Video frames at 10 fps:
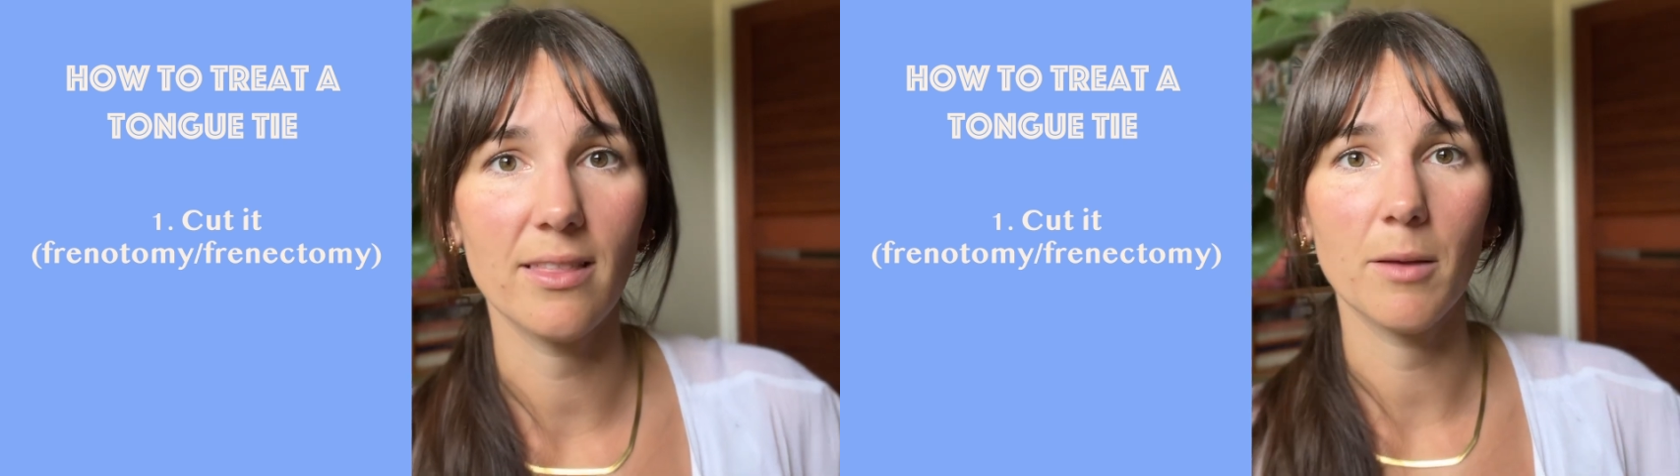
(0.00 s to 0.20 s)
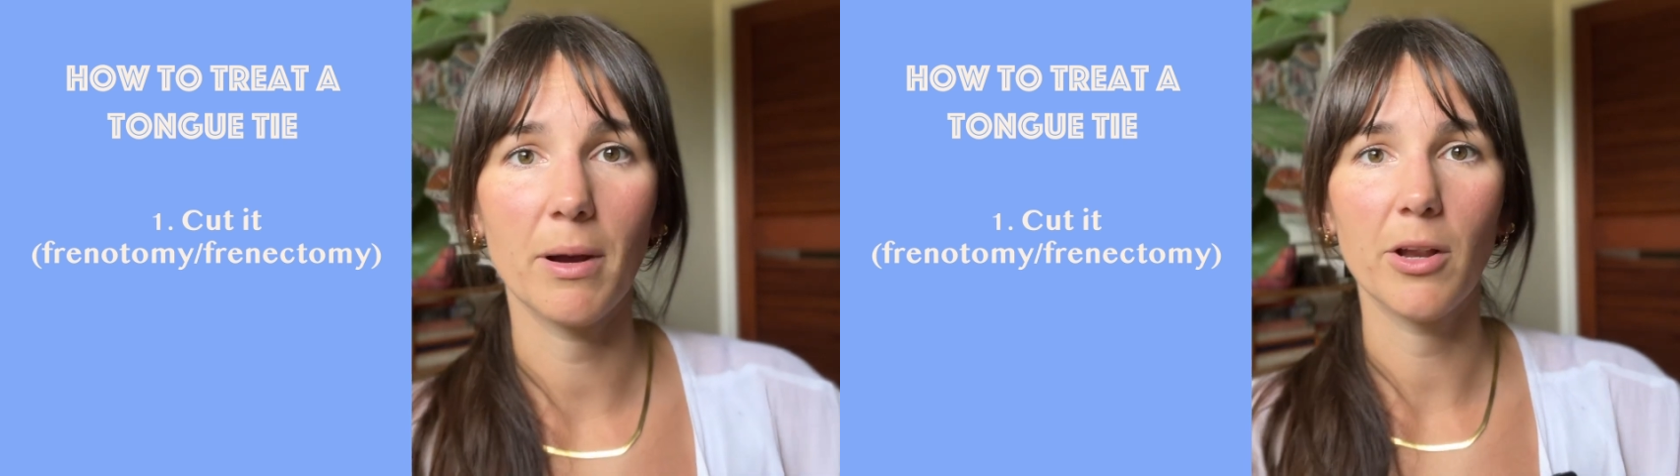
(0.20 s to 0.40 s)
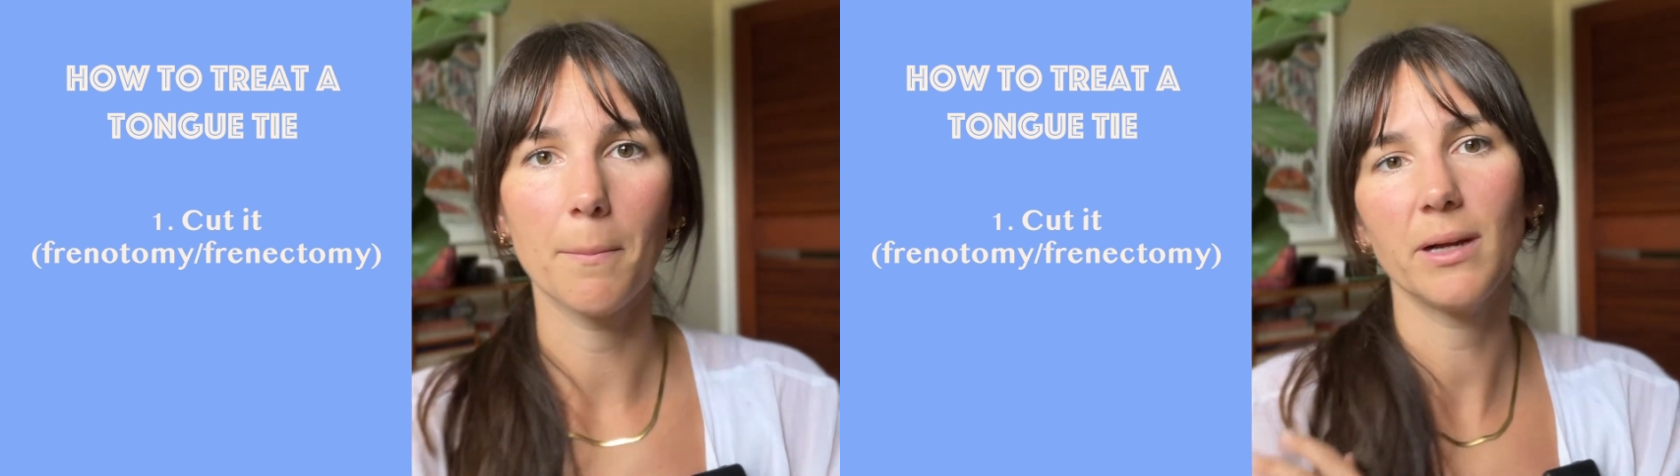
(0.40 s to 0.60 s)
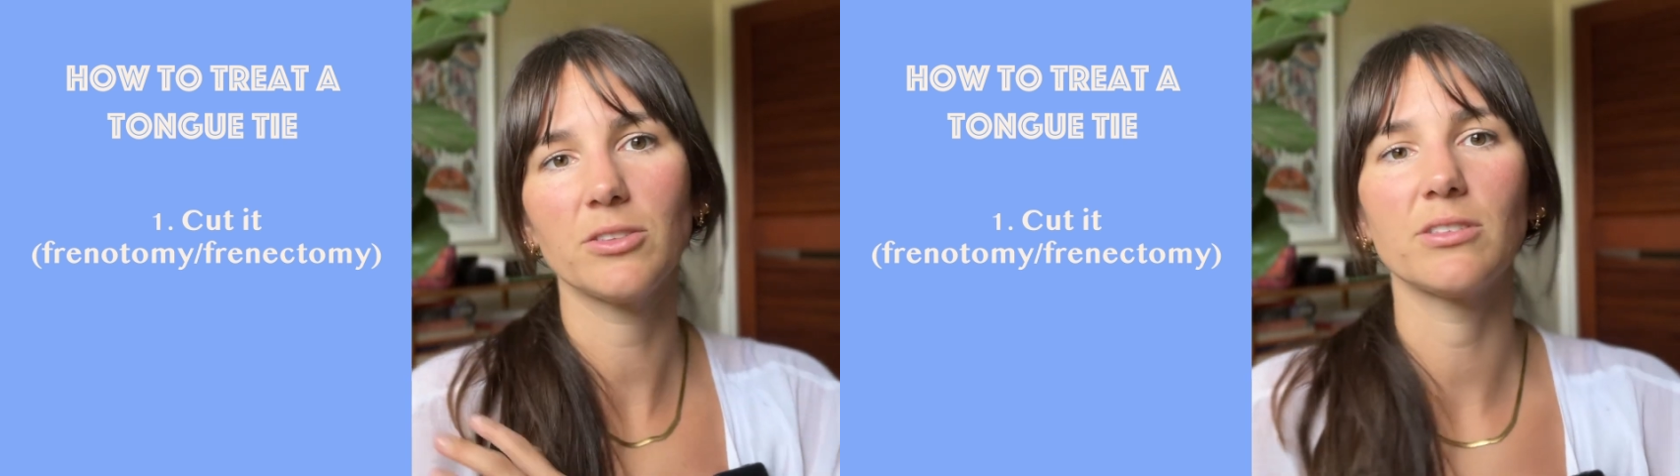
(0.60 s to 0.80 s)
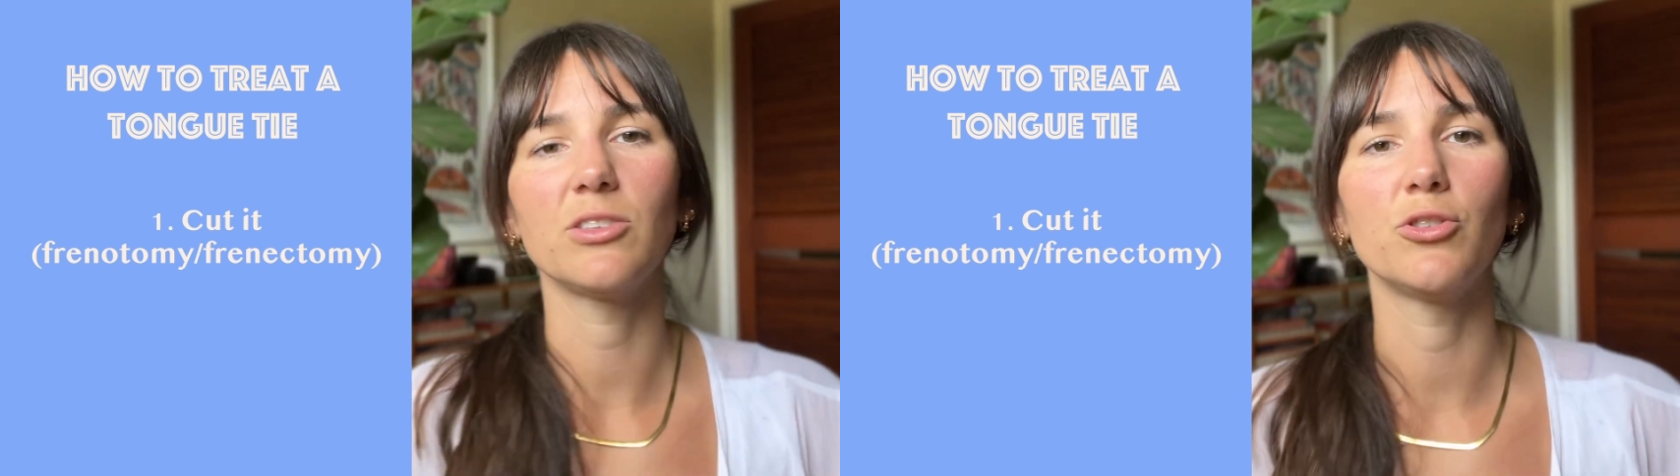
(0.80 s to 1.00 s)
Think about your
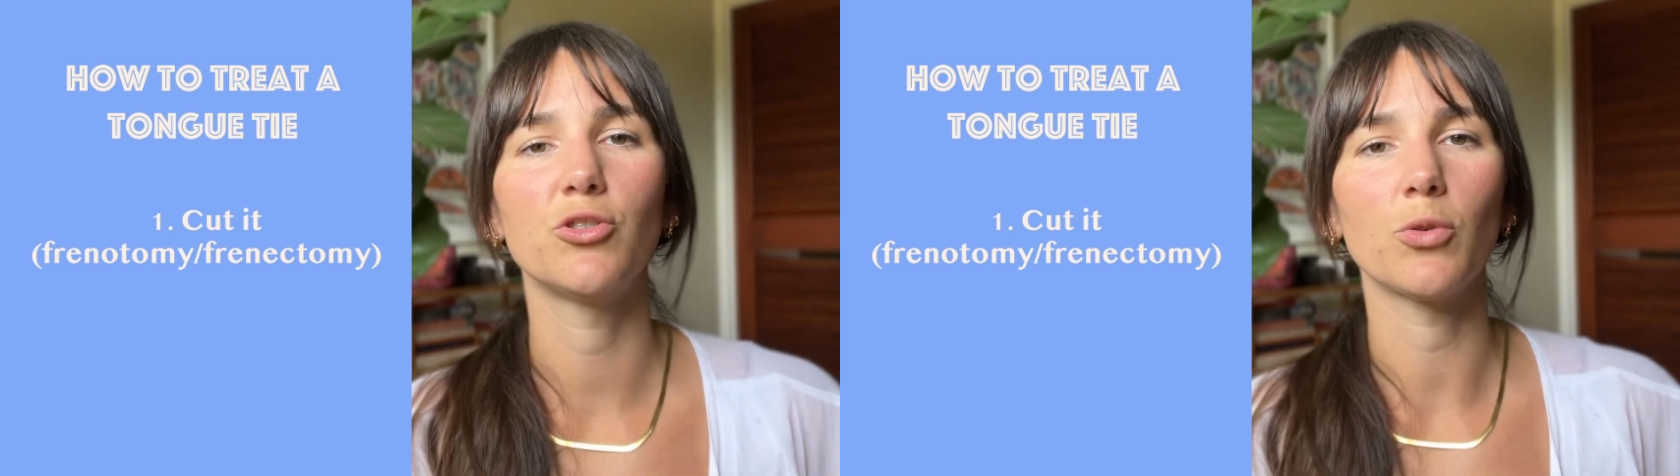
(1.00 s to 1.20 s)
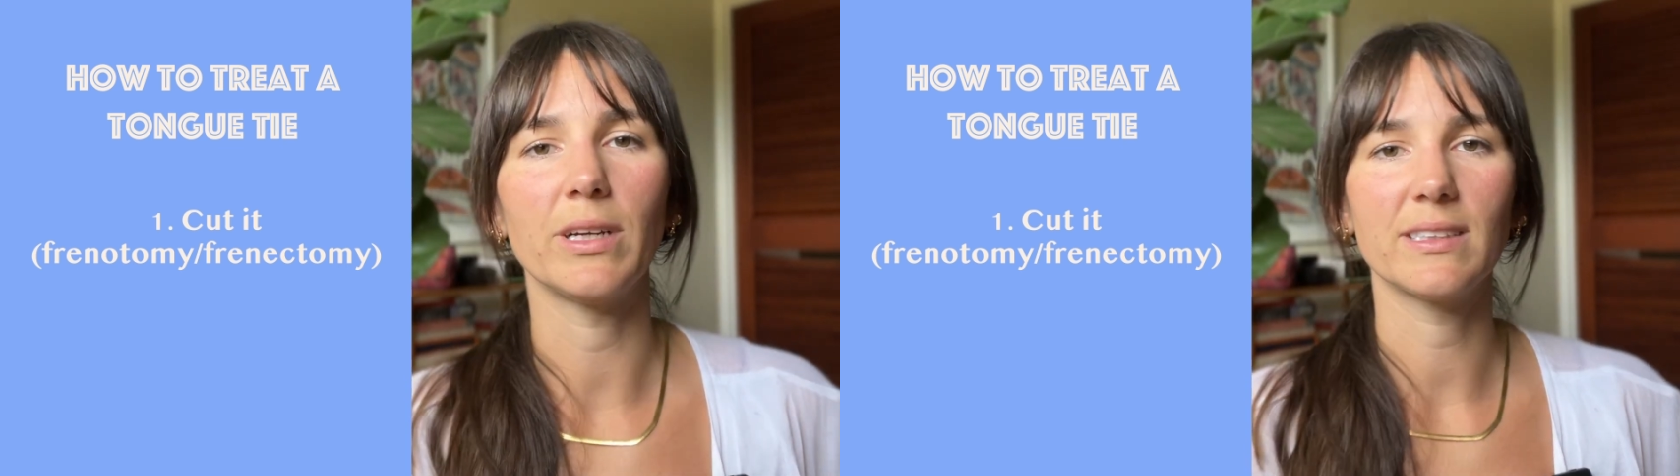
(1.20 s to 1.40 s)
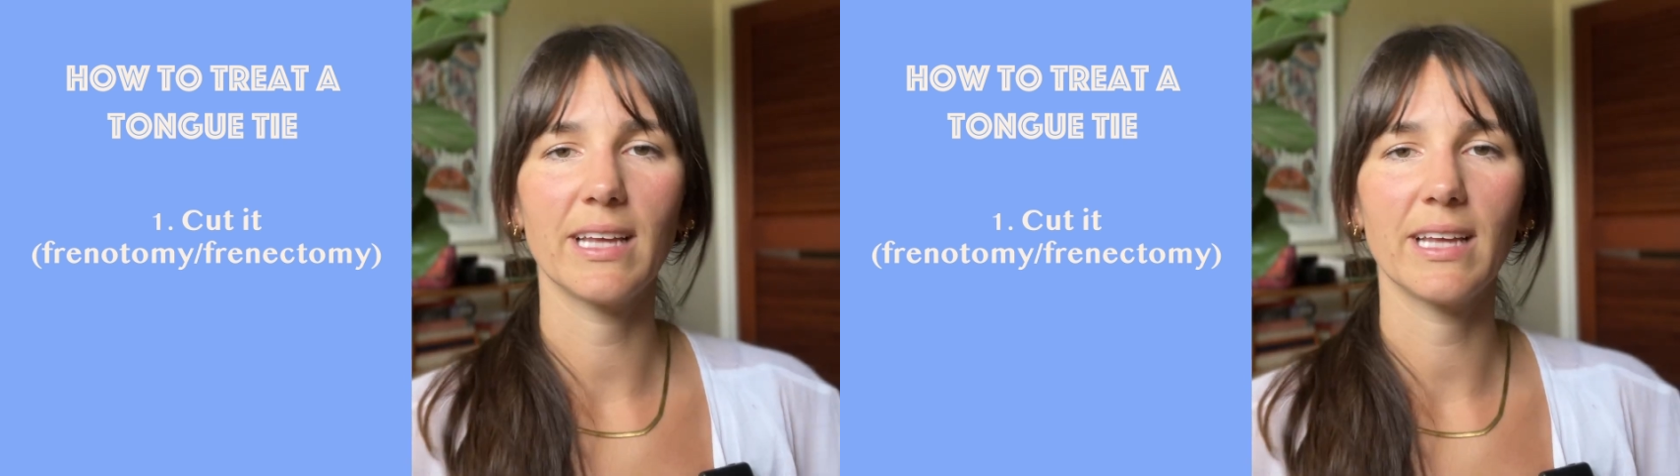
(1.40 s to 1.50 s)
muscles and your joints.